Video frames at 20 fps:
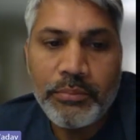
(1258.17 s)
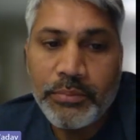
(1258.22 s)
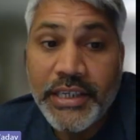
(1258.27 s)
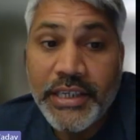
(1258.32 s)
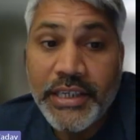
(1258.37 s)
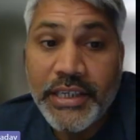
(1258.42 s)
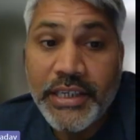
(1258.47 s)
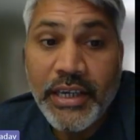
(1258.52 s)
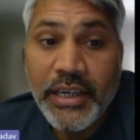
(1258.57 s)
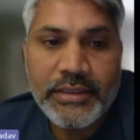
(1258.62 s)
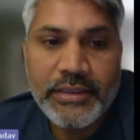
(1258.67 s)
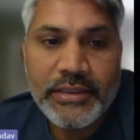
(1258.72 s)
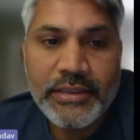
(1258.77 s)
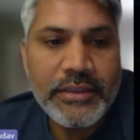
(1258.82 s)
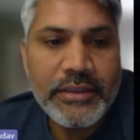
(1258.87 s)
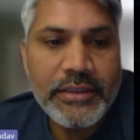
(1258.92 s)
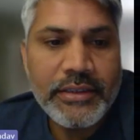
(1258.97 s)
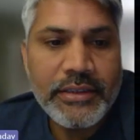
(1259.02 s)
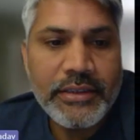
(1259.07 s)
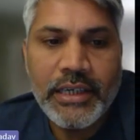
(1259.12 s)
Data is
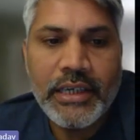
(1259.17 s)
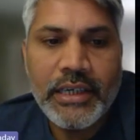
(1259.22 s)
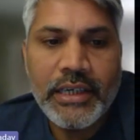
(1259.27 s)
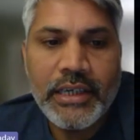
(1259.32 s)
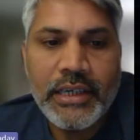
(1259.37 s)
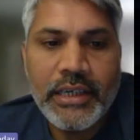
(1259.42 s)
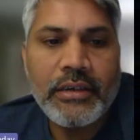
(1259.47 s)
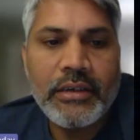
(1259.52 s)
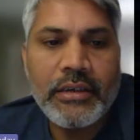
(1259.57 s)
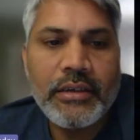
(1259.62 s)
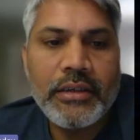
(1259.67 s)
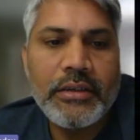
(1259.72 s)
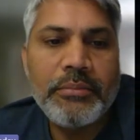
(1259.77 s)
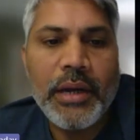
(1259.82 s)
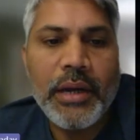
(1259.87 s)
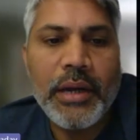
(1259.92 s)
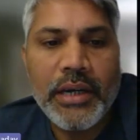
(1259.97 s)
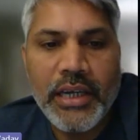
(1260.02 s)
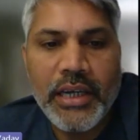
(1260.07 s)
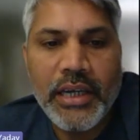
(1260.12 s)
then in delta
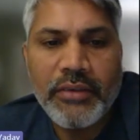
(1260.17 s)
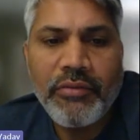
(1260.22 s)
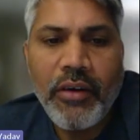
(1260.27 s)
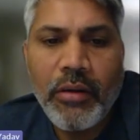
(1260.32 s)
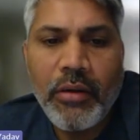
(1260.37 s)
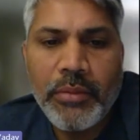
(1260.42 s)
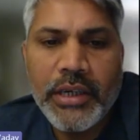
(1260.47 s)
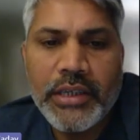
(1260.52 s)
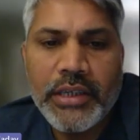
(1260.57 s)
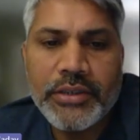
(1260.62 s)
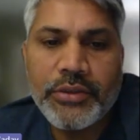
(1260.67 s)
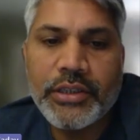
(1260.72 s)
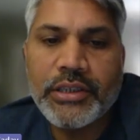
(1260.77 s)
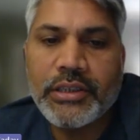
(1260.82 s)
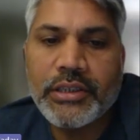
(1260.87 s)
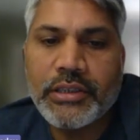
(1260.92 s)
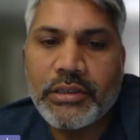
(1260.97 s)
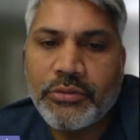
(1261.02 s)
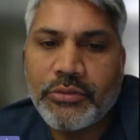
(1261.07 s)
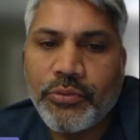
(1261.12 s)
Parquet format, so
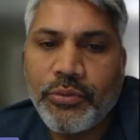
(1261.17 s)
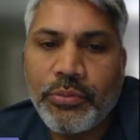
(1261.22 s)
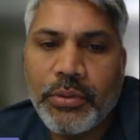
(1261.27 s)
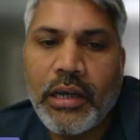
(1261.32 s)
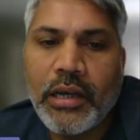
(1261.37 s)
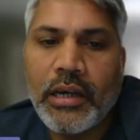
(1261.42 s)
it's